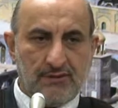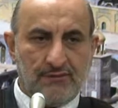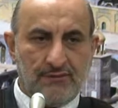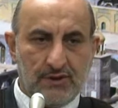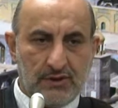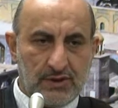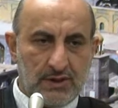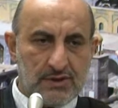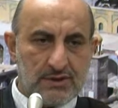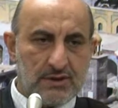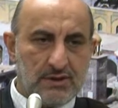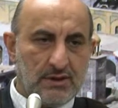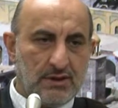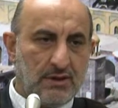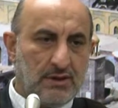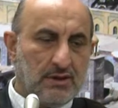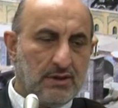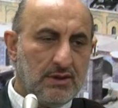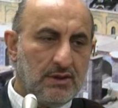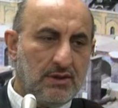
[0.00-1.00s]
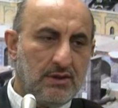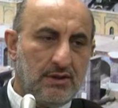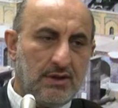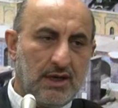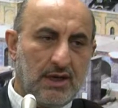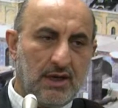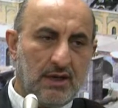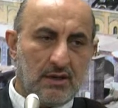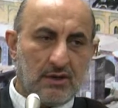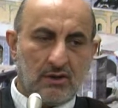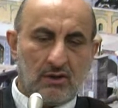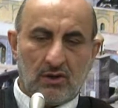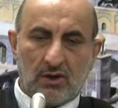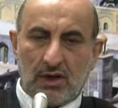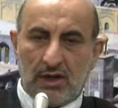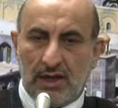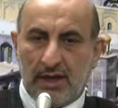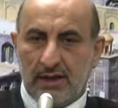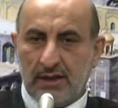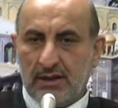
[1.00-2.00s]
if it is there, or
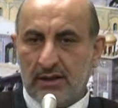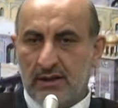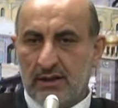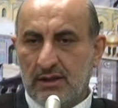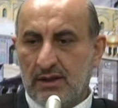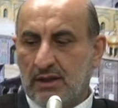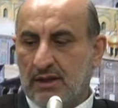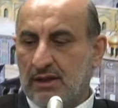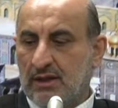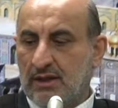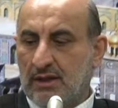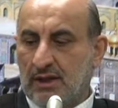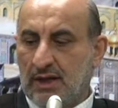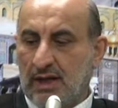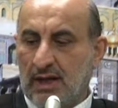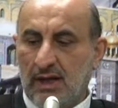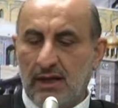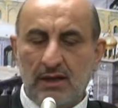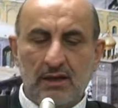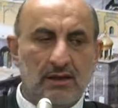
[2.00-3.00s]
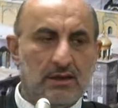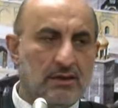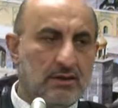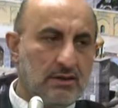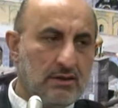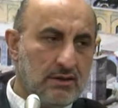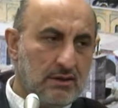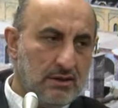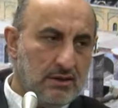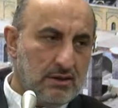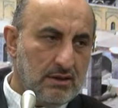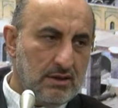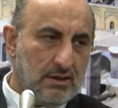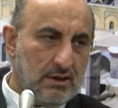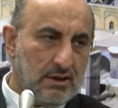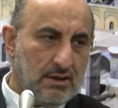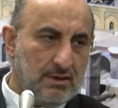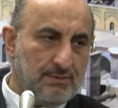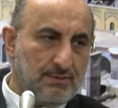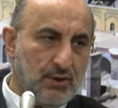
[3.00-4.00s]
like nail
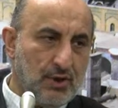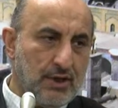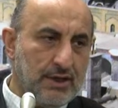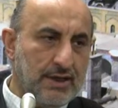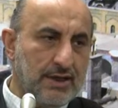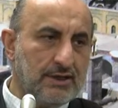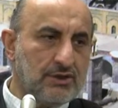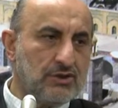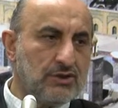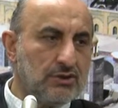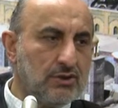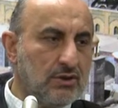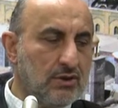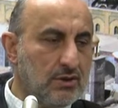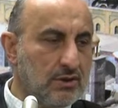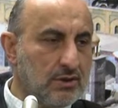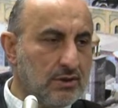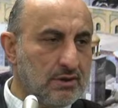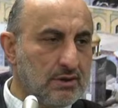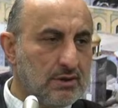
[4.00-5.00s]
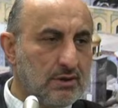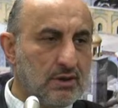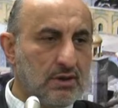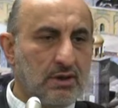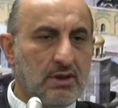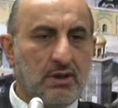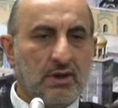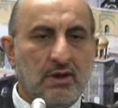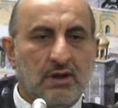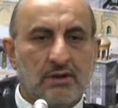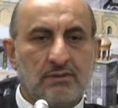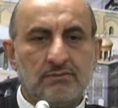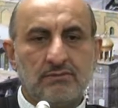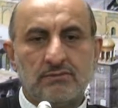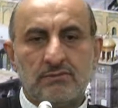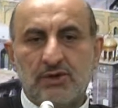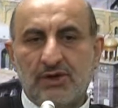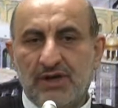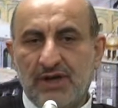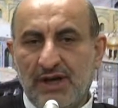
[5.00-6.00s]
polish or
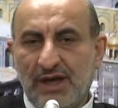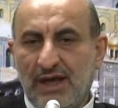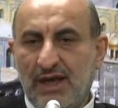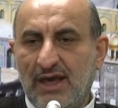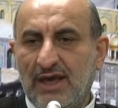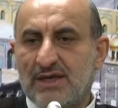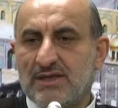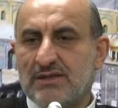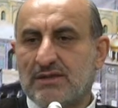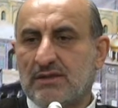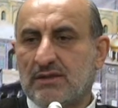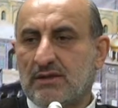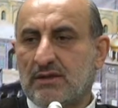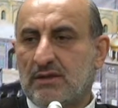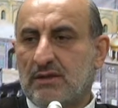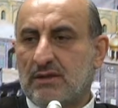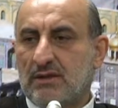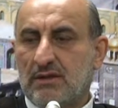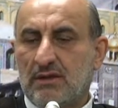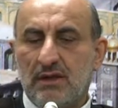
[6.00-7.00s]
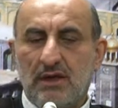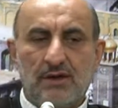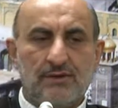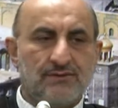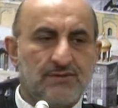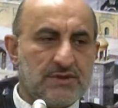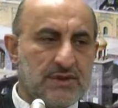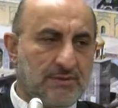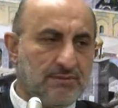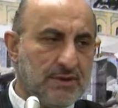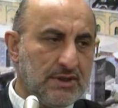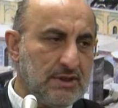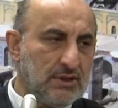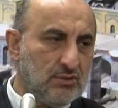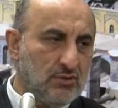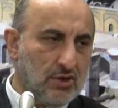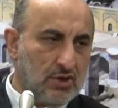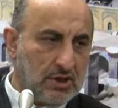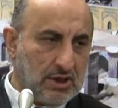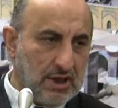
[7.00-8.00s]
grease. If somebody
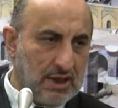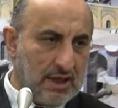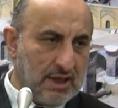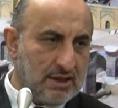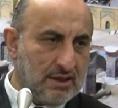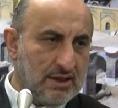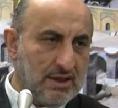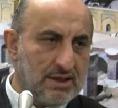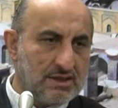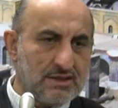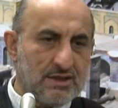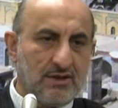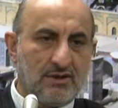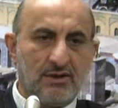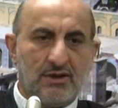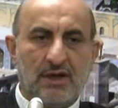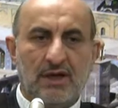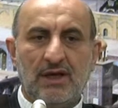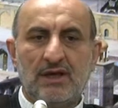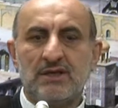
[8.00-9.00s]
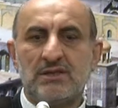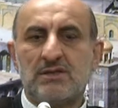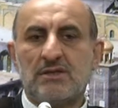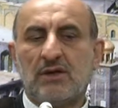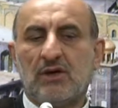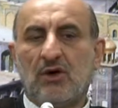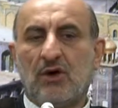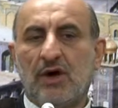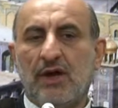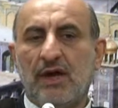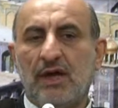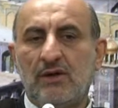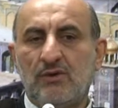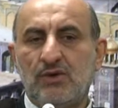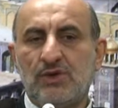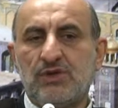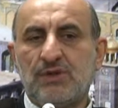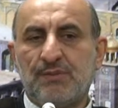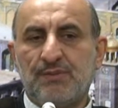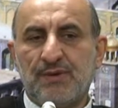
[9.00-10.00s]
working and there is a grease, oil
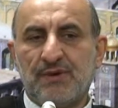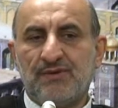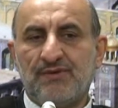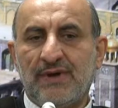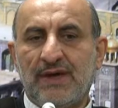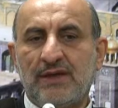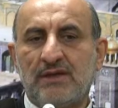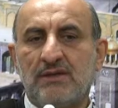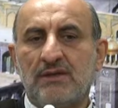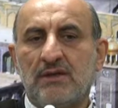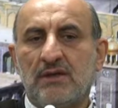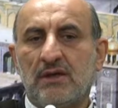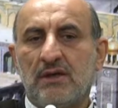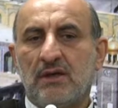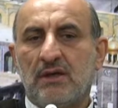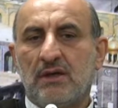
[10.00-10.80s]
which prevent,